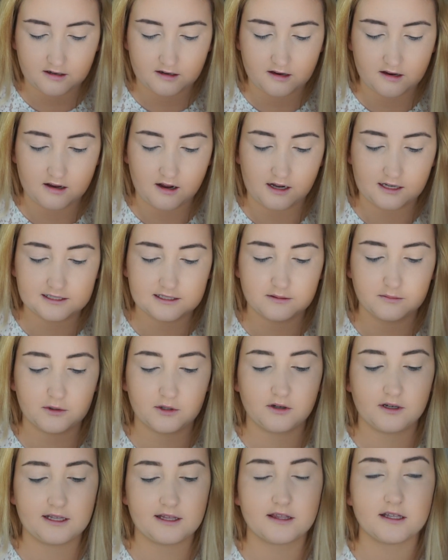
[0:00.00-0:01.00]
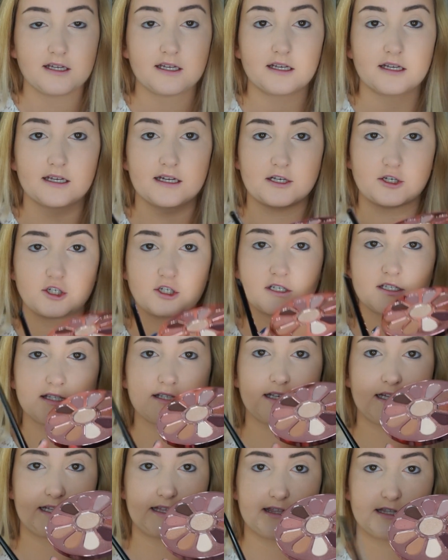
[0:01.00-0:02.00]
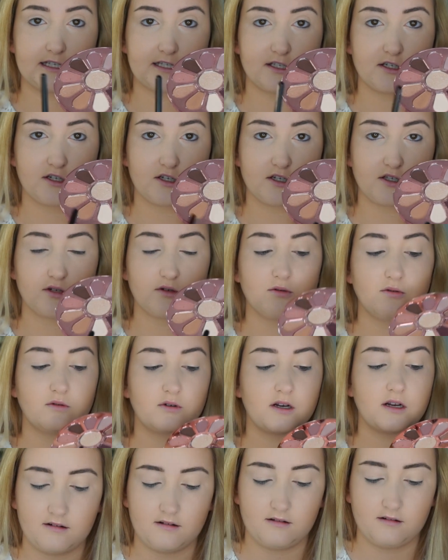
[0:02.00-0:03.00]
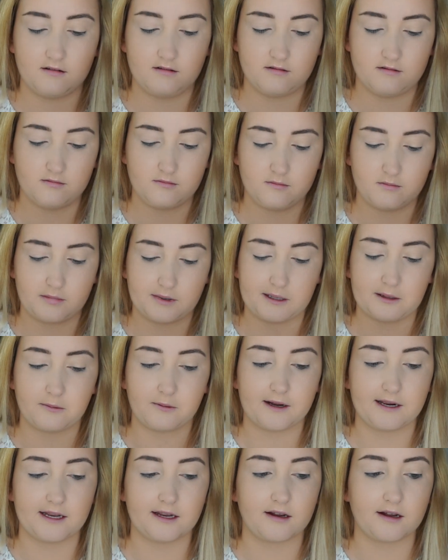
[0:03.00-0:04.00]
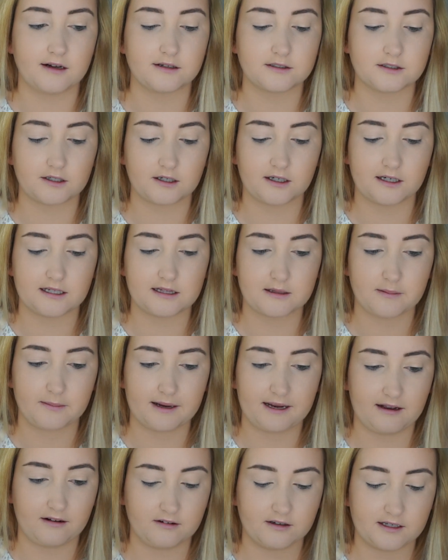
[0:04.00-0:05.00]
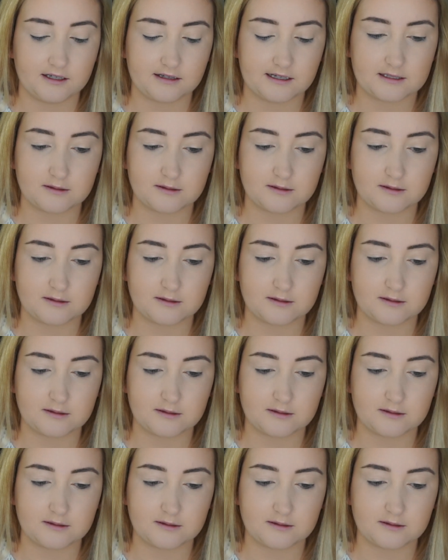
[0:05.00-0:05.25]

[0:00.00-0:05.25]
Gossamer, I think. It's just like this nude but white color in the palette.